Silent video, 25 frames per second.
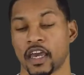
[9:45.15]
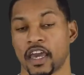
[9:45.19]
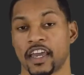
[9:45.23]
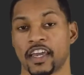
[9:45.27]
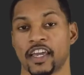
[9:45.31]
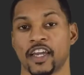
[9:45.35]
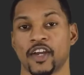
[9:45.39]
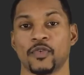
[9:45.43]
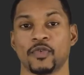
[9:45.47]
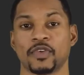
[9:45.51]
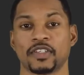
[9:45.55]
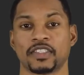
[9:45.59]
And
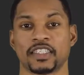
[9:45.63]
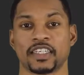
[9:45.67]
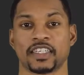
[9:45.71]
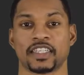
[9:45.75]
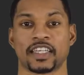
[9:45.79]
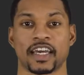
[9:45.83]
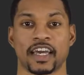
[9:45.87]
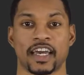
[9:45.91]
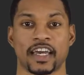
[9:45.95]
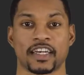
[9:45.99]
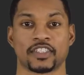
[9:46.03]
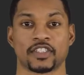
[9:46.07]
here we see
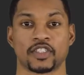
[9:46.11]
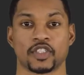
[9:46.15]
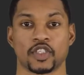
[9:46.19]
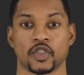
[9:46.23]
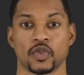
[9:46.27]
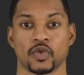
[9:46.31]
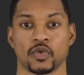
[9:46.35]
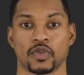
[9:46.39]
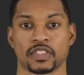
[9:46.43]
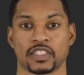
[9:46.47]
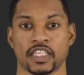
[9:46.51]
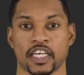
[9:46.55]
that
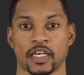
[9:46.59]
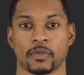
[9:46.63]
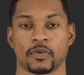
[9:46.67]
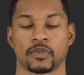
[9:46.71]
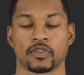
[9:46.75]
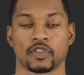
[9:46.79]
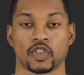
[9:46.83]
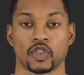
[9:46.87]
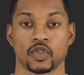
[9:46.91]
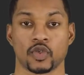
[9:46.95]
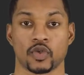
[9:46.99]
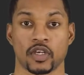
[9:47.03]
H2 was
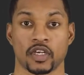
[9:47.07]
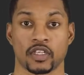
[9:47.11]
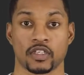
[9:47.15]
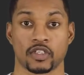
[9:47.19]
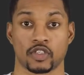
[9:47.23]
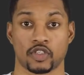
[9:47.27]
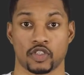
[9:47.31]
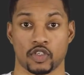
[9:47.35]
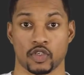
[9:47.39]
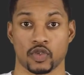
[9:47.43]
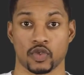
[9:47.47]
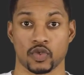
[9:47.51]
able to
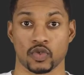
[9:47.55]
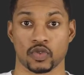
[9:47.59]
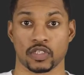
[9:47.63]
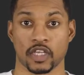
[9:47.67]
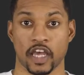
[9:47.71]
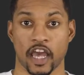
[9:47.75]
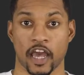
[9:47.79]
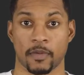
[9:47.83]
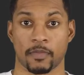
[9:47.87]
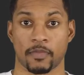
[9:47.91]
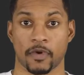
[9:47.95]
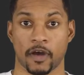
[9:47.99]

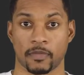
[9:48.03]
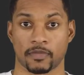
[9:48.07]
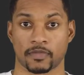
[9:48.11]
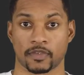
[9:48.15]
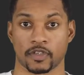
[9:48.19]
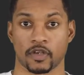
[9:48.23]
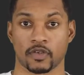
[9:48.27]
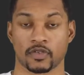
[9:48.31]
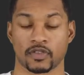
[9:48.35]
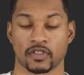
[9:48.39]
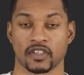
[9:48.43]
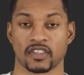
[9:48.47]
induce
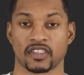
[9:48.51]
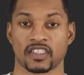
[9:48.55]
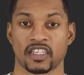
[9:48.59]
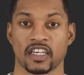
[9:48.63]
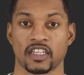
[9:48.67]
apoptosis